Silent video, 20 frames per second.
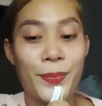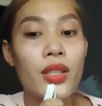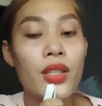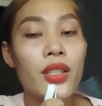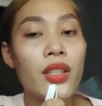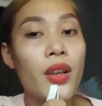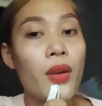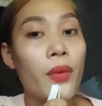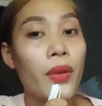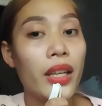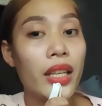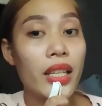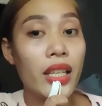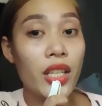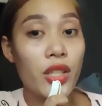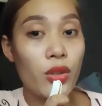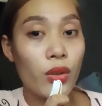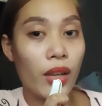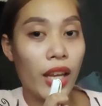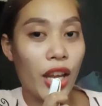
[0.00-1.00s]
So, in
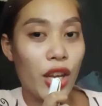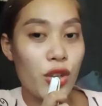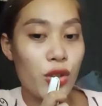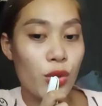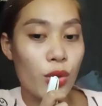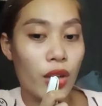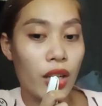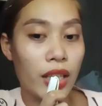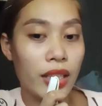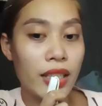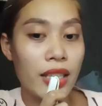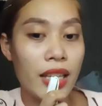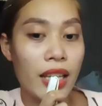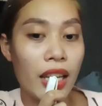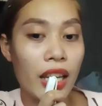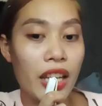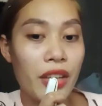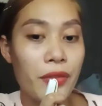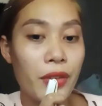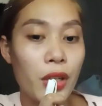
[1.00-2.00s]
education,
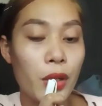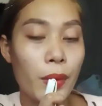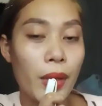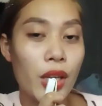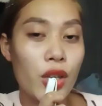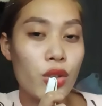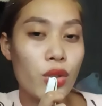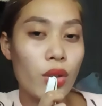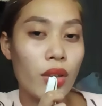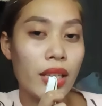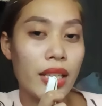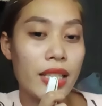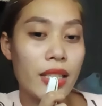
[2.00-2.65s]
evaluation